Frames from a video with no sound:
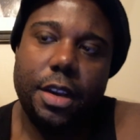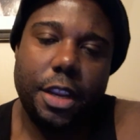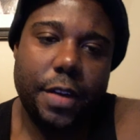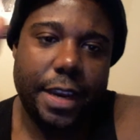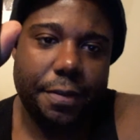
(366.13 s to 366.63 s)

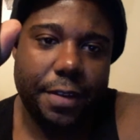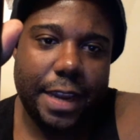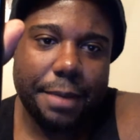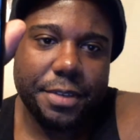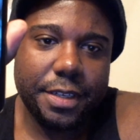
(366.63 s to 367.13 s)
you had different
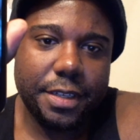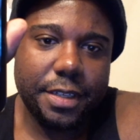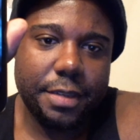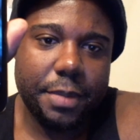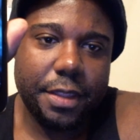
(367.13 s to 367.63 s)

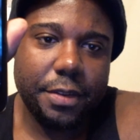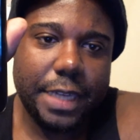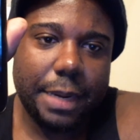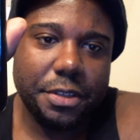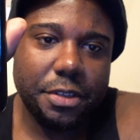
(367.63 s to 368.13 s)
options, but those
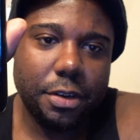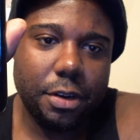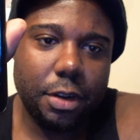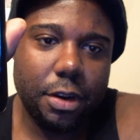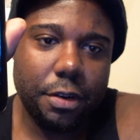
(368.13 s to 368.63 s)
options are
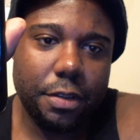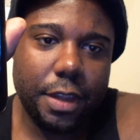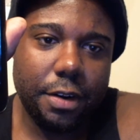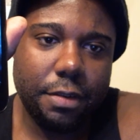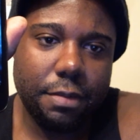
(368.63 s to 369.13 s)
no longer
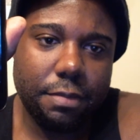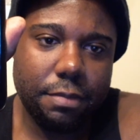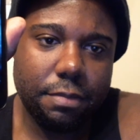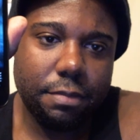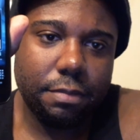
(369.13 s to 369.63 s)
there
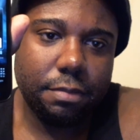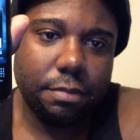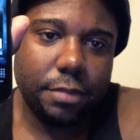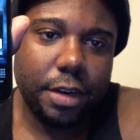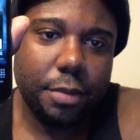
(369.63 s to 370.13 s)

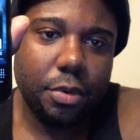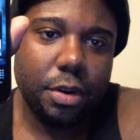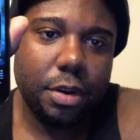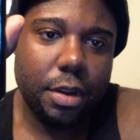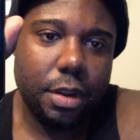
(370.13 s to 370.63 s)
anymore.